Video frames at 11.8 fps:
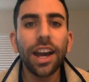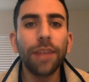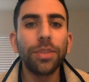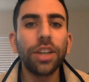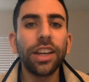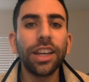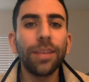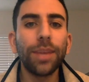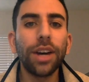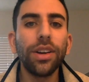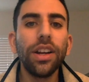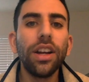I'm talking
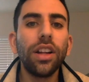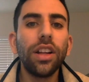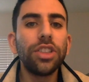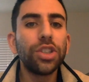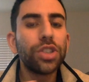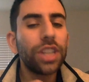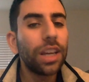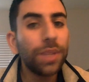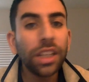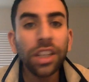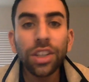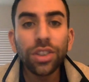about, is your
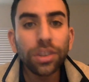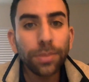champion use